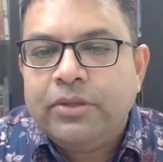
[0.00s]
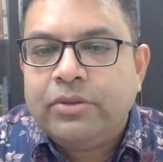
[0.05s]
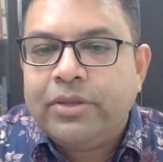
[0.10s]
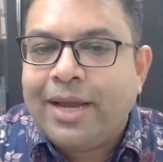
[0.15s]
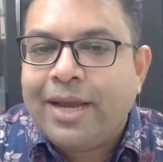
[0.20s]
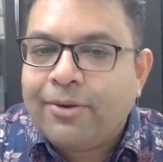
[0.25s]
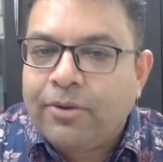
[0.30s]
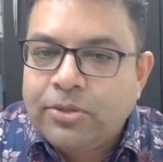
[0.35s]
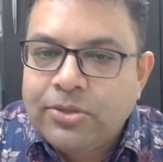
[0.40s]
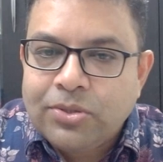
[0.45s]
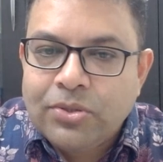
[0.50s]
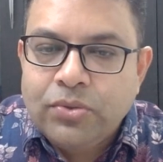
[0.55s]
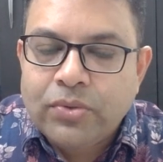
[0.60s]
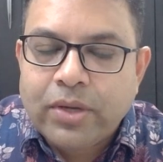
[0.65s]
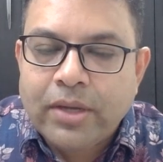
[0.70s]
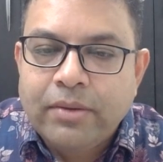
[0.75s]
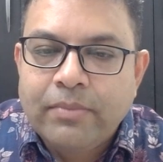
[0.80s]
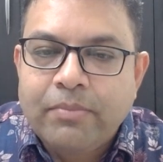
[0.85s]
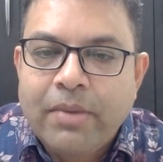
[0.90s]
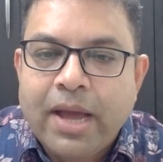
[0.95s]
that also you
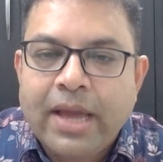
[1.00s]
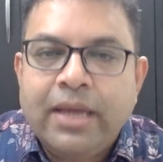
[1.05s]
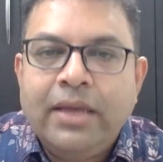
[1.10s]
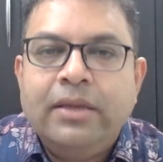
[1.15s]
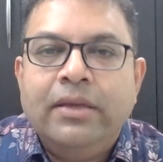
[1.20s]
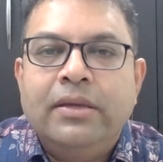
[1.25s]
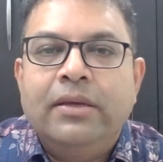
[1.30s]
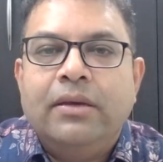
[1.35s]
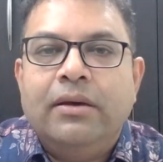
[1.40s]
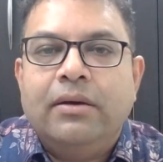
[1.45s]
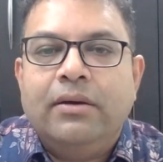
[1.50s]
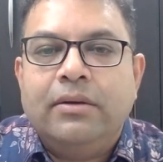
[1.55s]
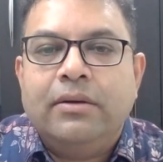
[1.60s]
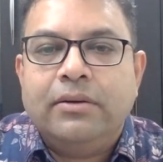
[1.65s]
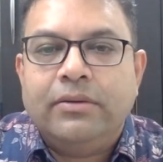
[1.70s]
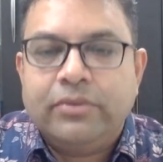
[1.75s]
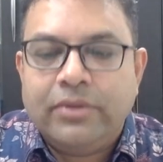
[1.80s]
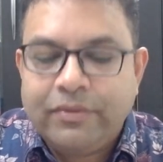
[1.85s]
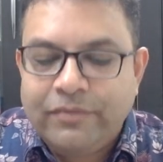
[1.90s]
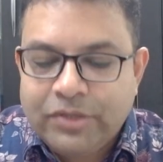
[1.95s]
can buy,
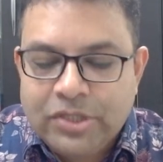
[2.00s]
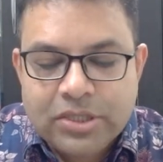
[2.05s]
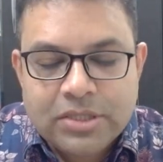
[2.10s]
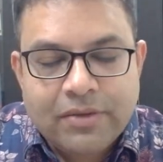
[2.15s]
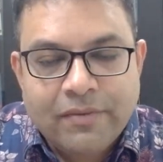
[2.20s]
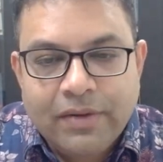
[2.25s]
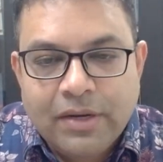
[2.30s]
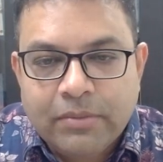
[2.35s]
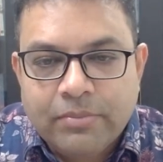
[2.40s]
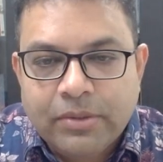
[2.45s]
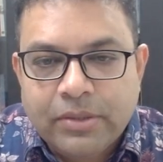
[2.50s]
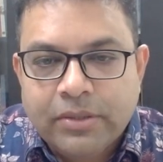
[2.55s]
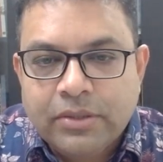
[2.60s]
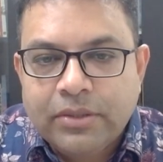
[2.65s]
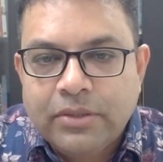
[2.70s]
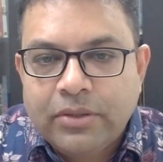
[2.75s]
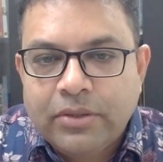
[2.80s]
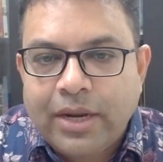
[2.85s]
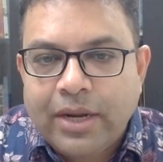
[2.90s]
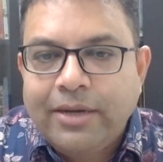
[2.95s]
which is available,
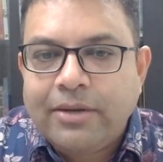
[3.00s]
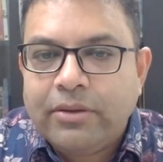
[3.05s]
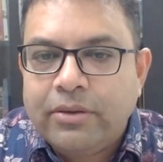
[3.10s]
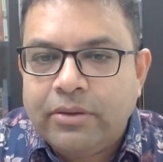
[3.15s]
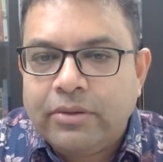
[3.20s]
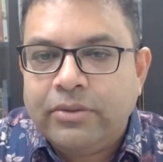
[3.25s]
right?